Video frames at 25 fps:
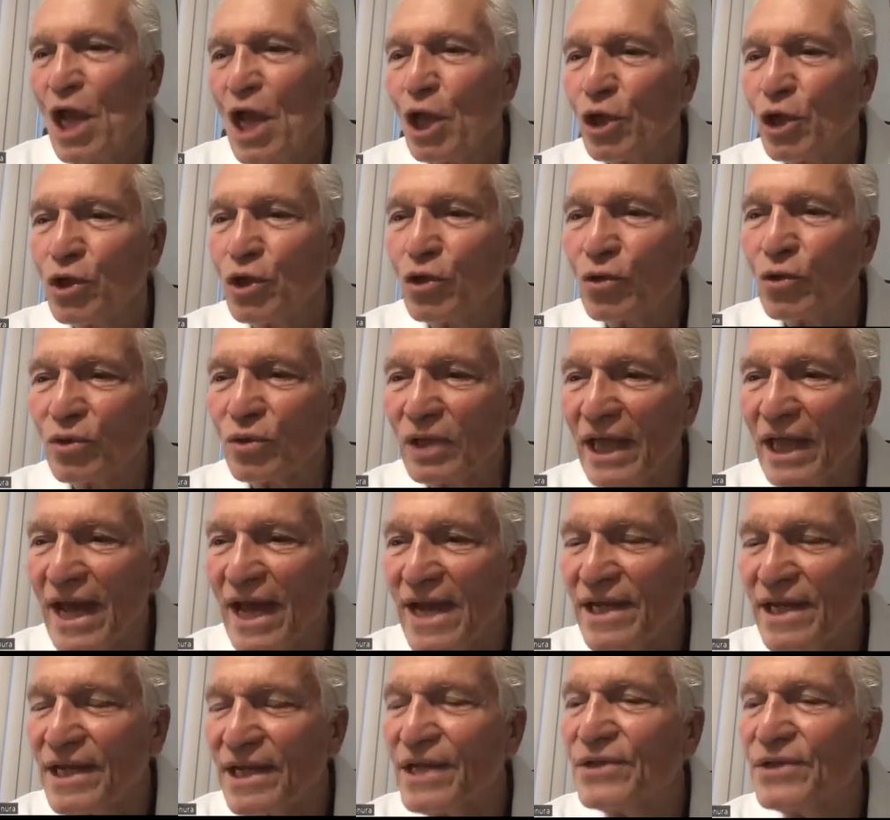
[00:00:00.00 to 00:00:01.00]
You
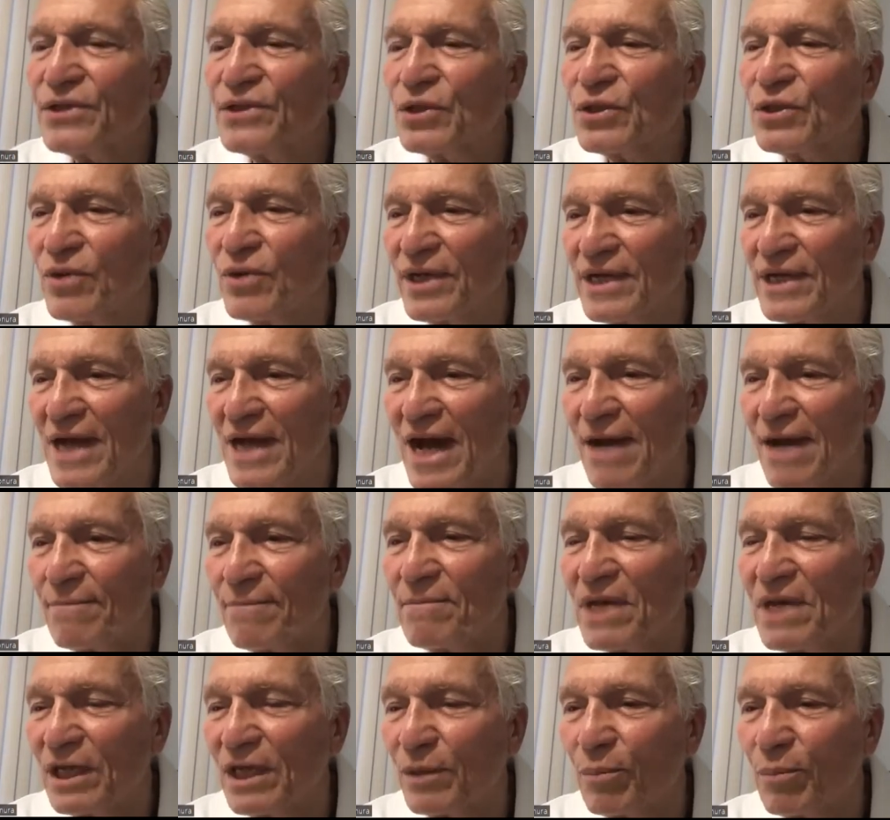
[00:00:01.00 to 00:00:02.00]
ladies who are not
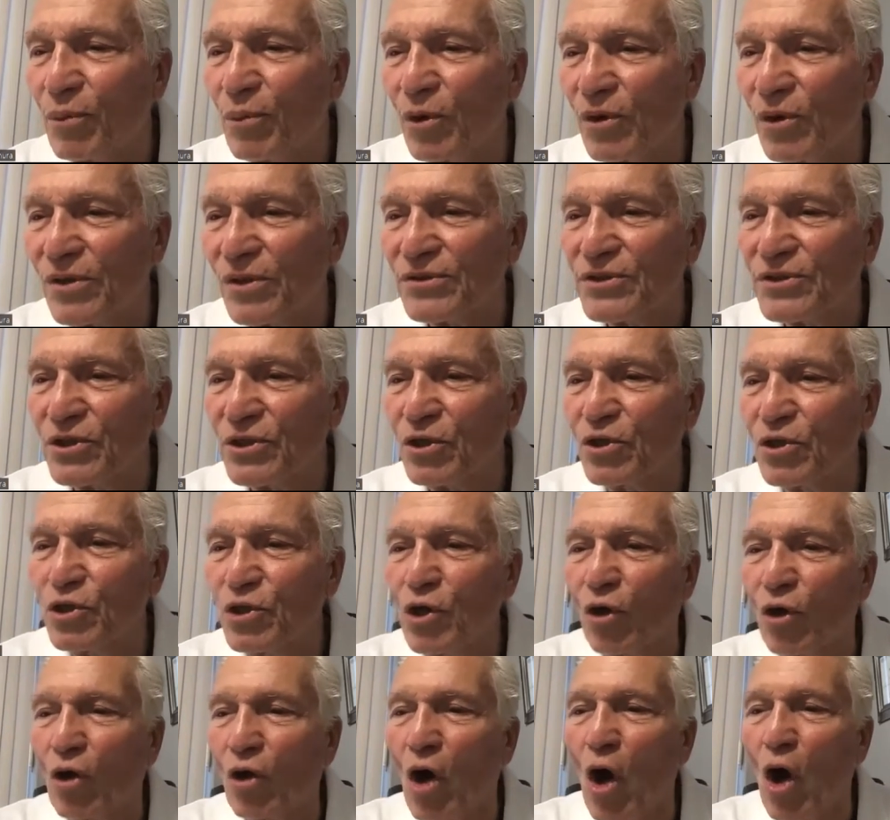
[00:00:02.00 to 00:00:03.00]
menopausal,
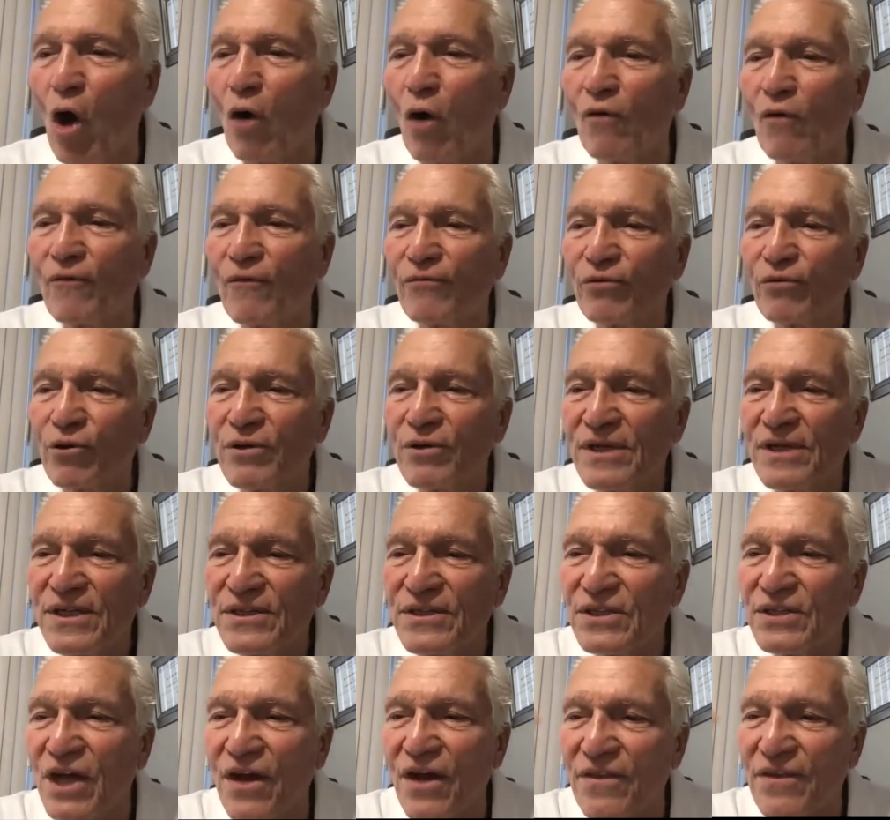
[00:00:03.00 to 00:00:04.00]
your
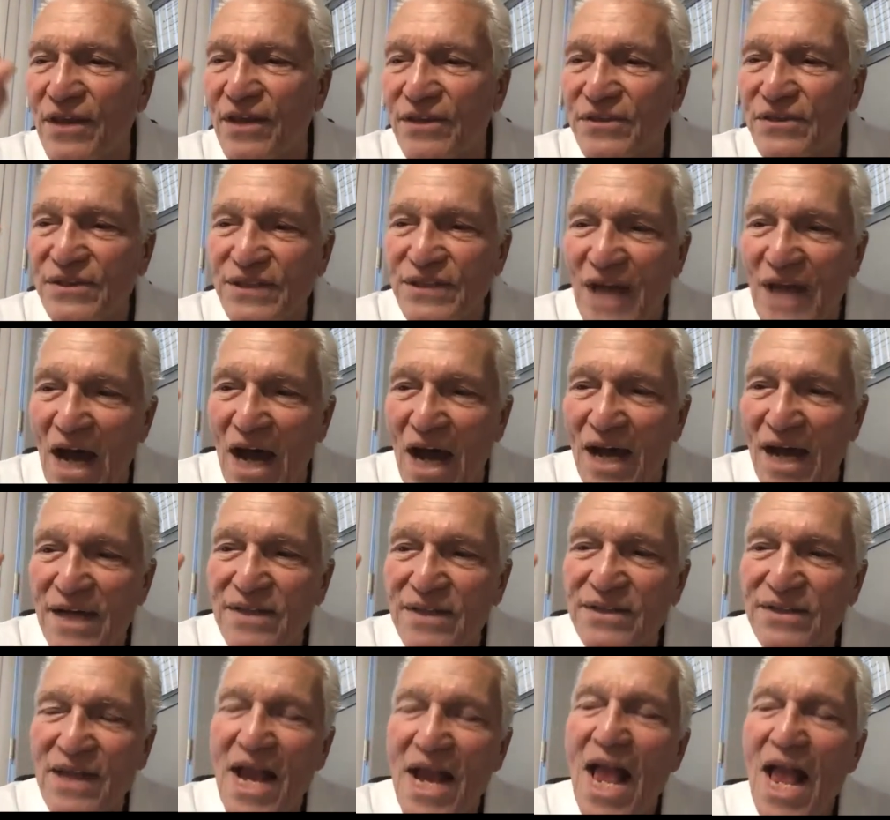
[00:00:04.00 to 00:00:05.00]
ovaries are the
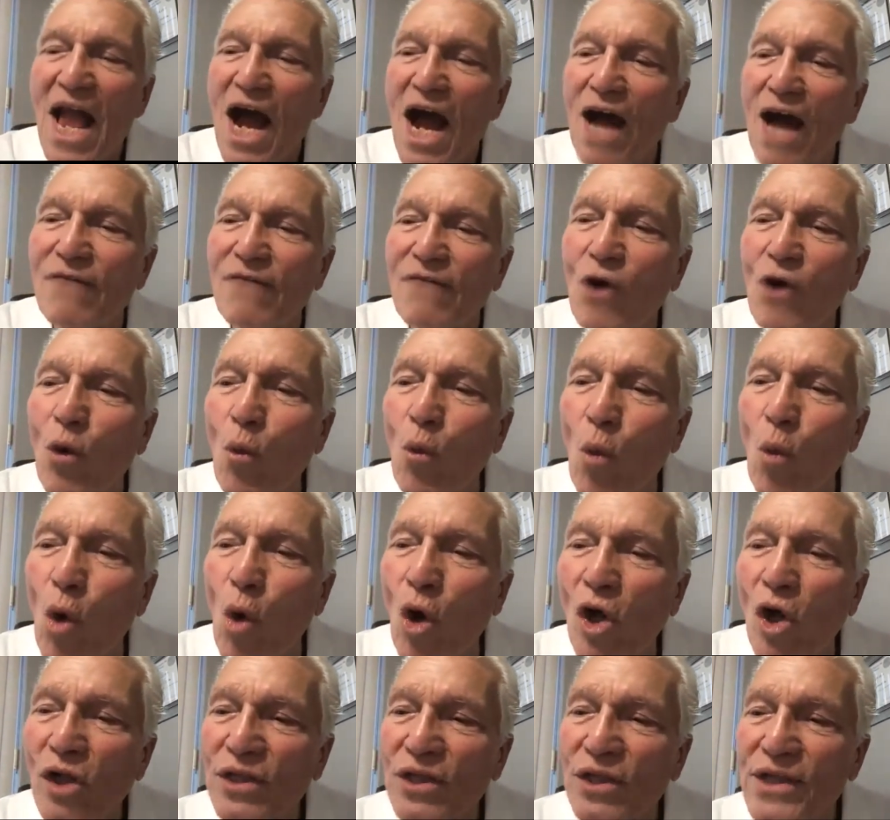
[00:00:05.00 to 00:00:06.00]
size of a
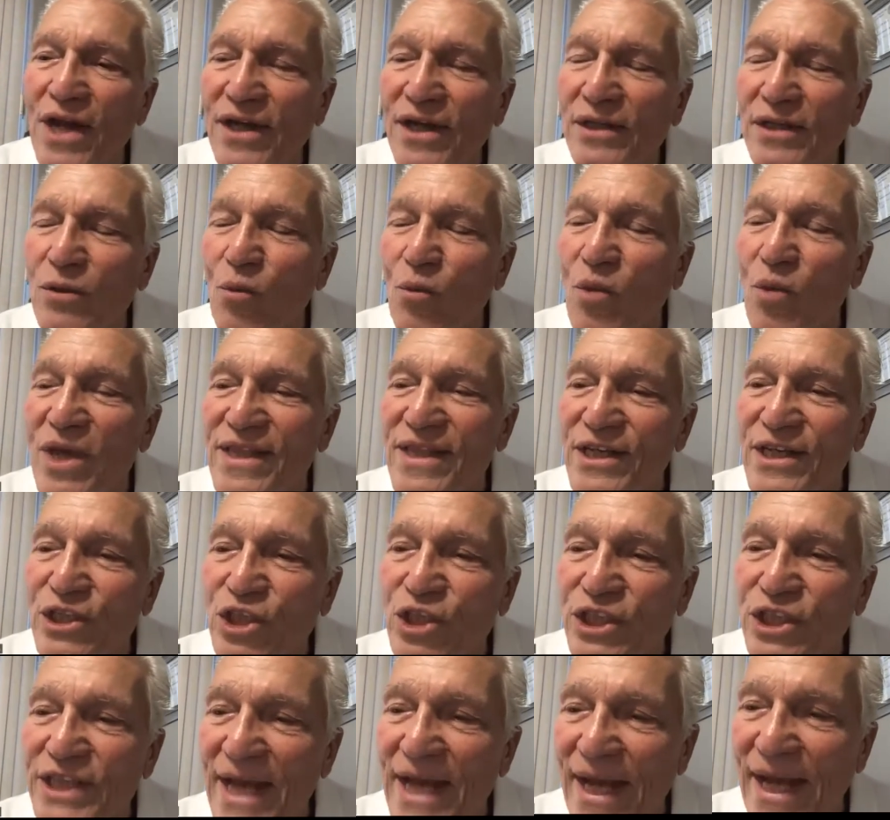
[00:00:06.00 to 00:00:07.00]
walnut with a
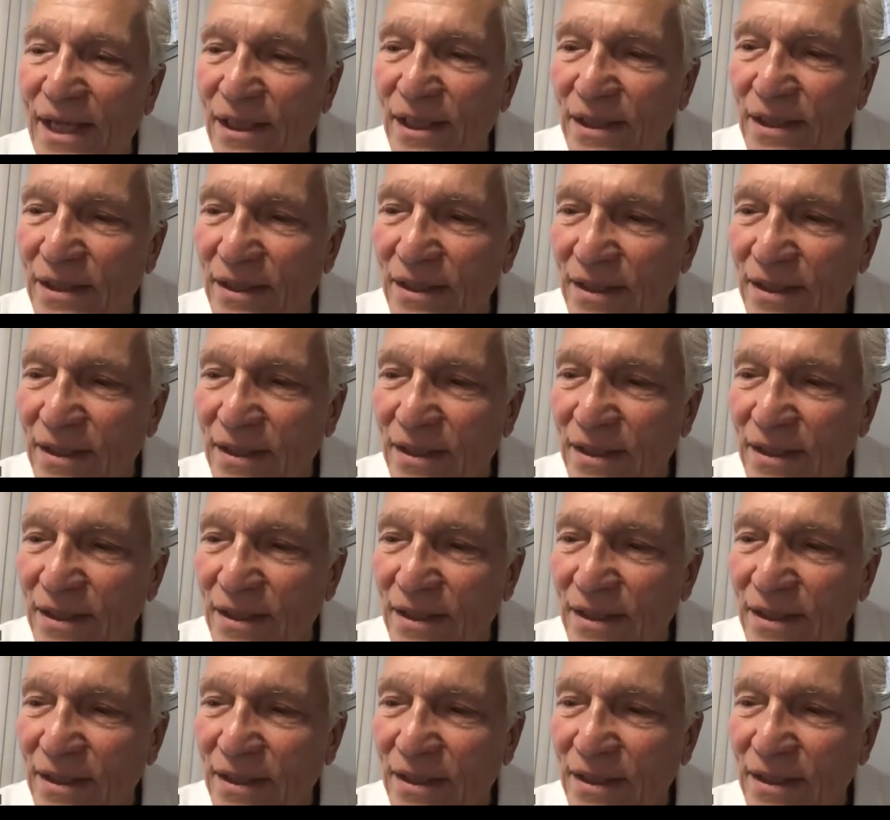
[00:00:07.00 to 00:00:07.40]
shell.